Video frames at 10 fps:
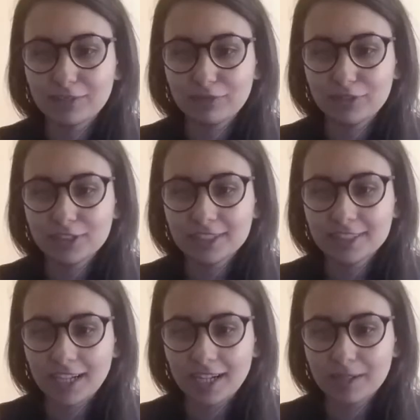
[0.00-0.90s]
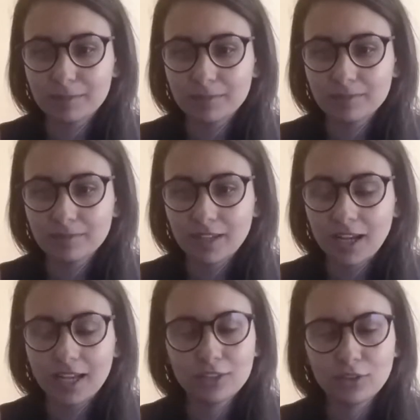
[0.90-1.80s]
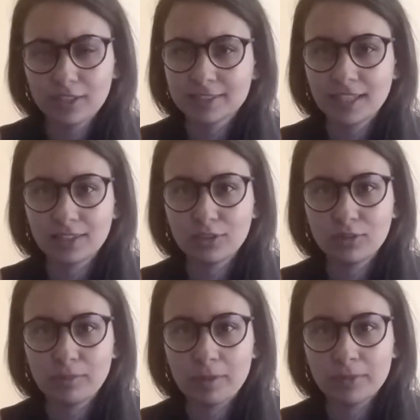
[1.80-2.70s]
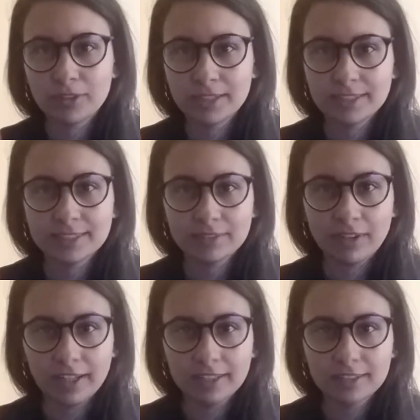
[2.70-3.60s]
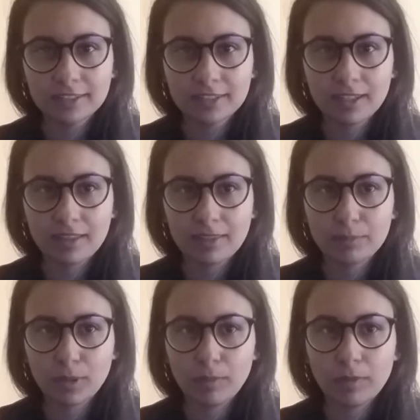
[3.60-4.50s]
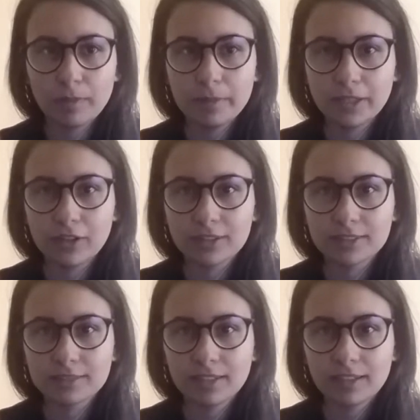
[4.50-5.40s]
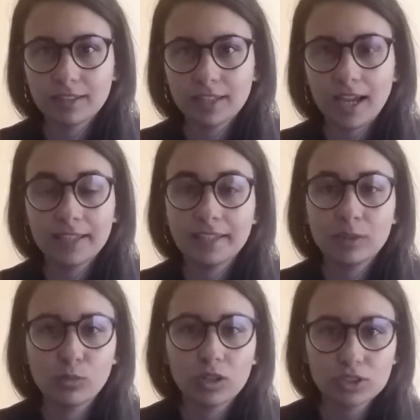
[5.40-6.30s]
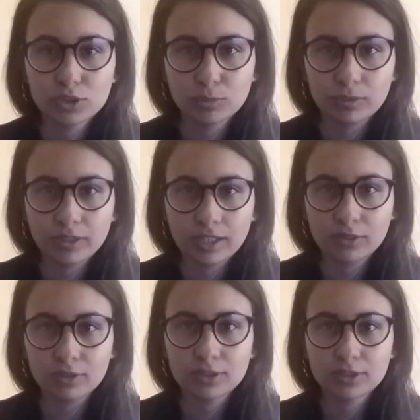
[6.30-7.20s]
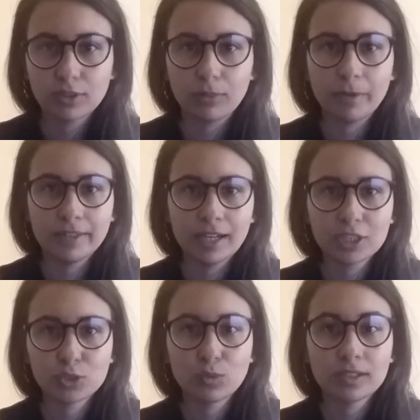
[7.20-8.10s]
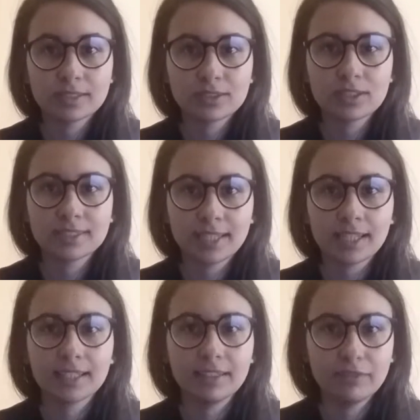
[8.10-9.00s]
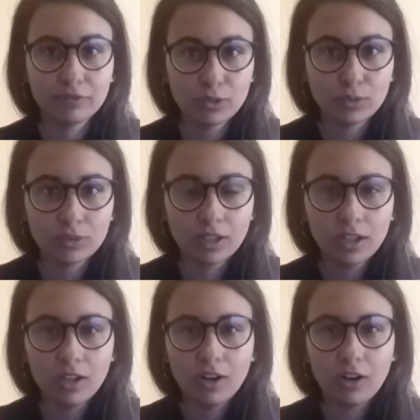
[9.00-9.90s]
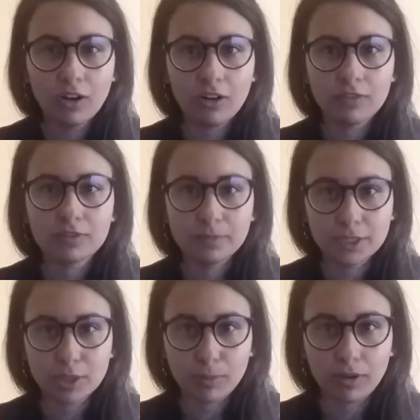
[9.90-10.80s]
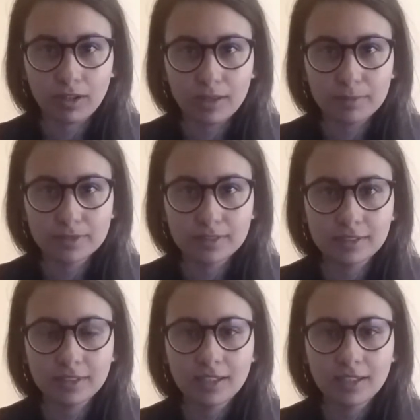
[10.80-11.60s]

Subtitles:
first time, I don't exactly remember this event, probably because I didn't watch Supernatural, so my dash wasn't exactly full of Mish Apocalypse,